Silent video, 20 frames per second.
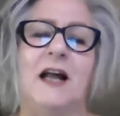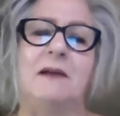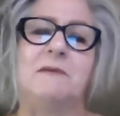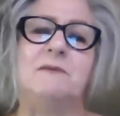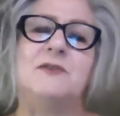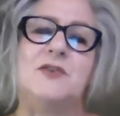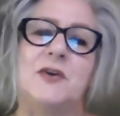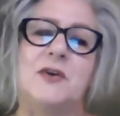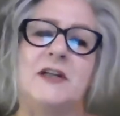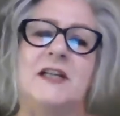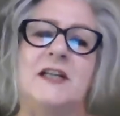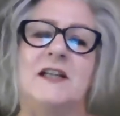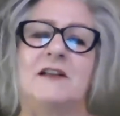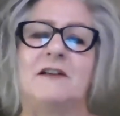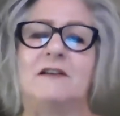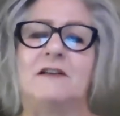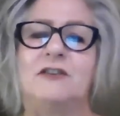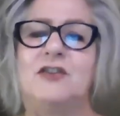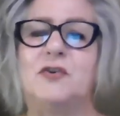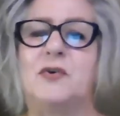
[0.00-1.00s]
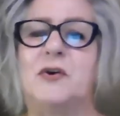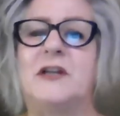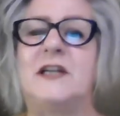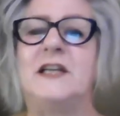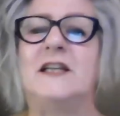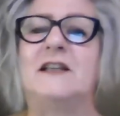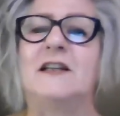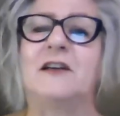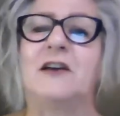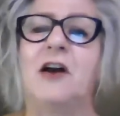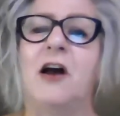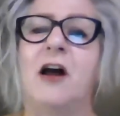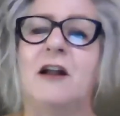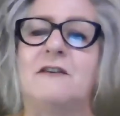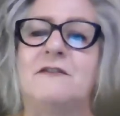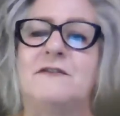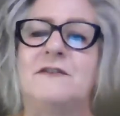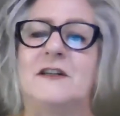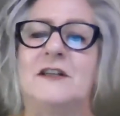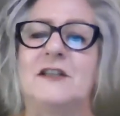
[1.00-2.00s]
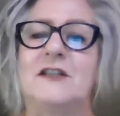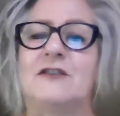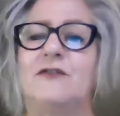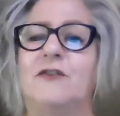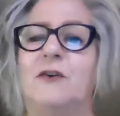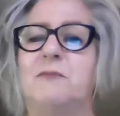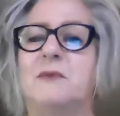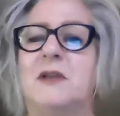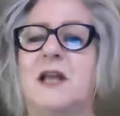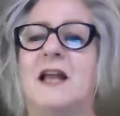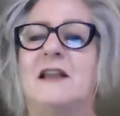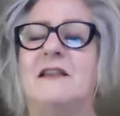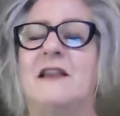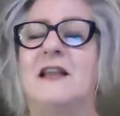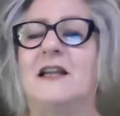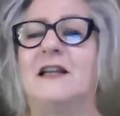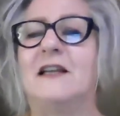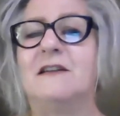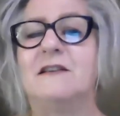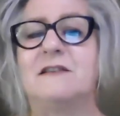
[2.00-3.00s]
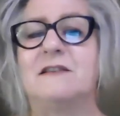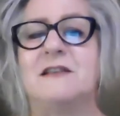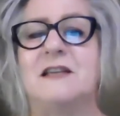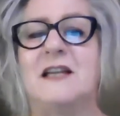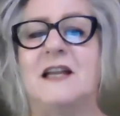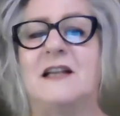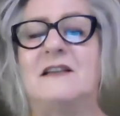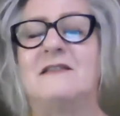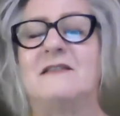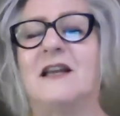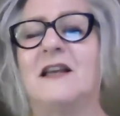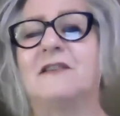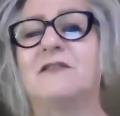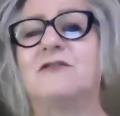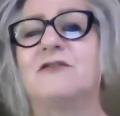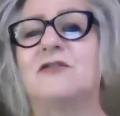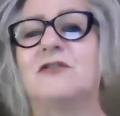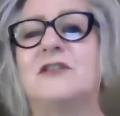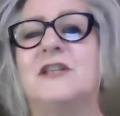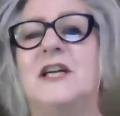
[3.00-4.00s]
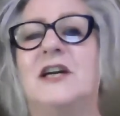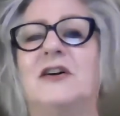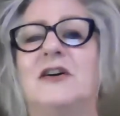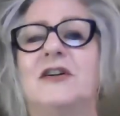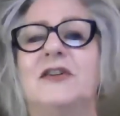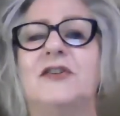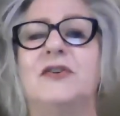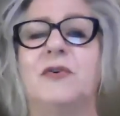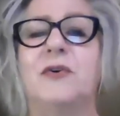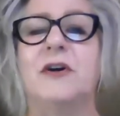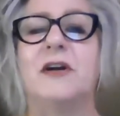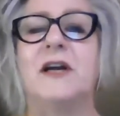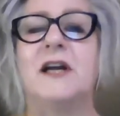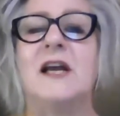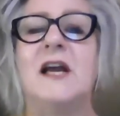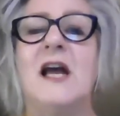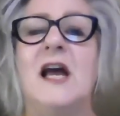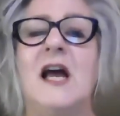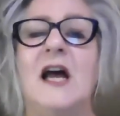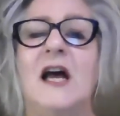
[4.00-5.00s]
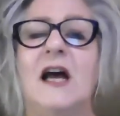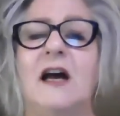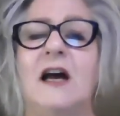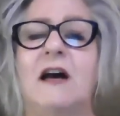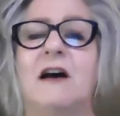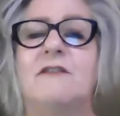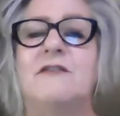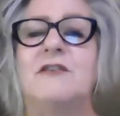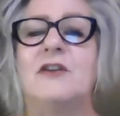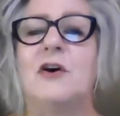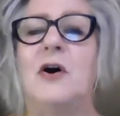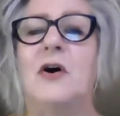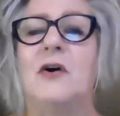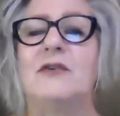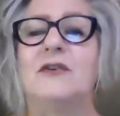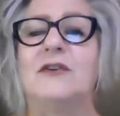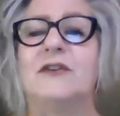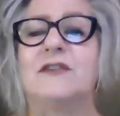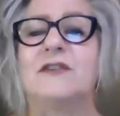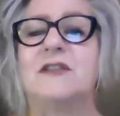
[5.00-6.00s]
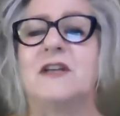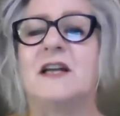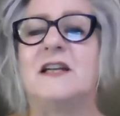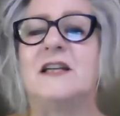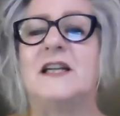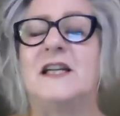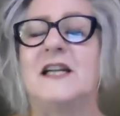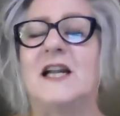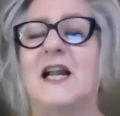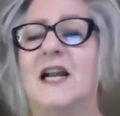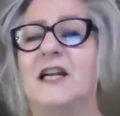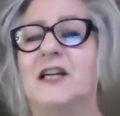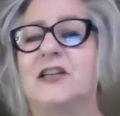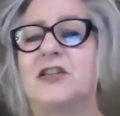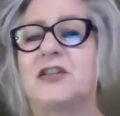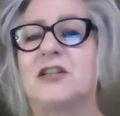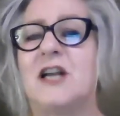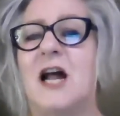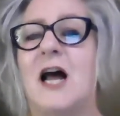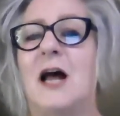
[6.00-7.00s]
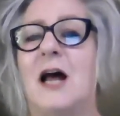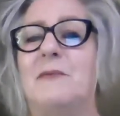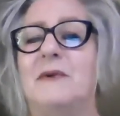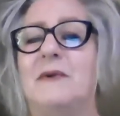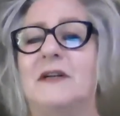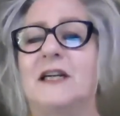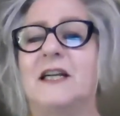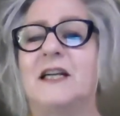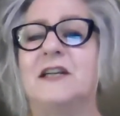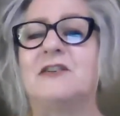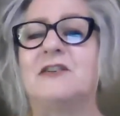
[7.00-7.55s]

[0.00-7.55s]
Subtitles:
I'm joining the conference from land that is the ancestral territory of the Haudenosaunee and Anishinaabe